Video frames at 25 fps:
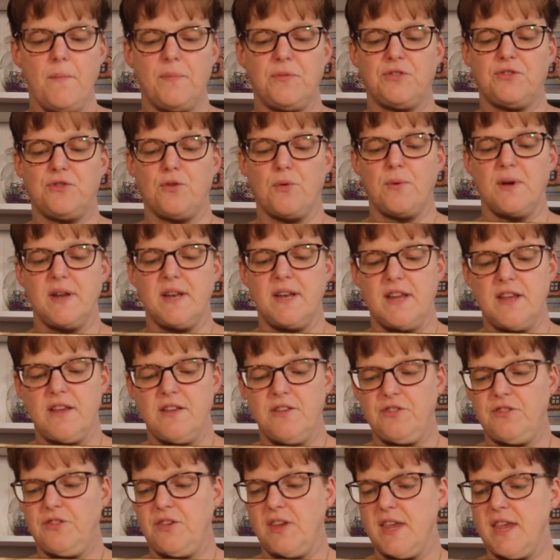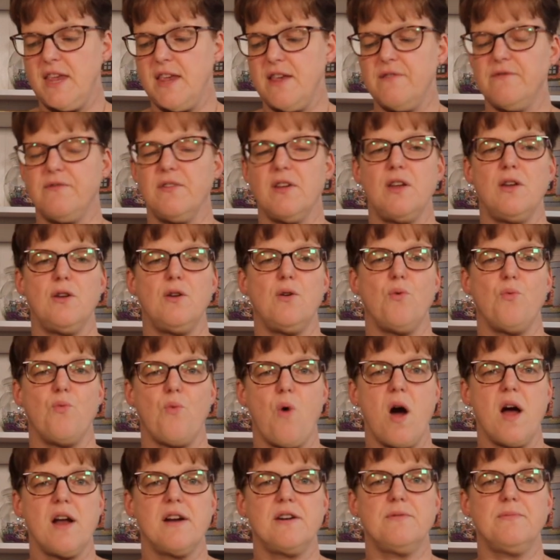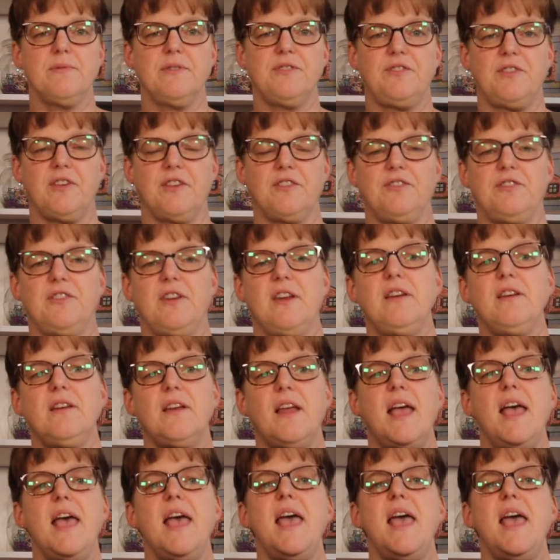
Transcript: so it is even water resistant.